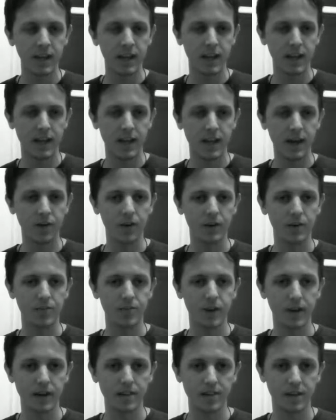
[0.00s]
and how it
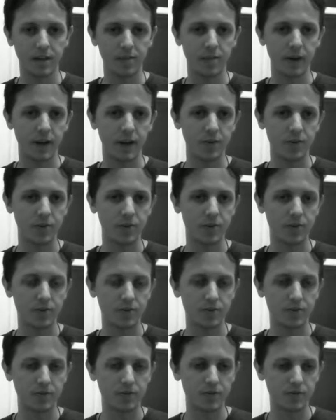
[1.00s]
affects our
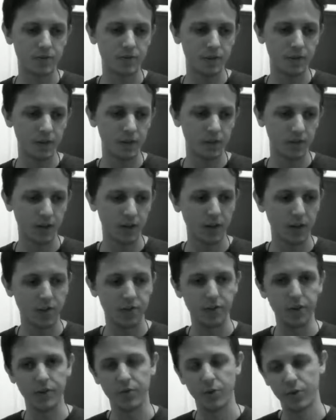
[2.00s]
medical,
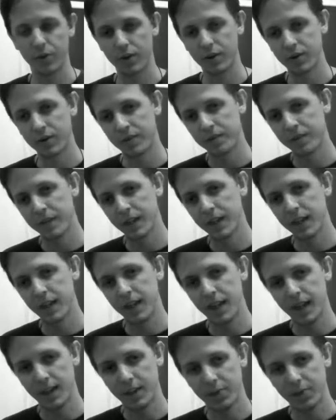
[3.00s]
health overall. And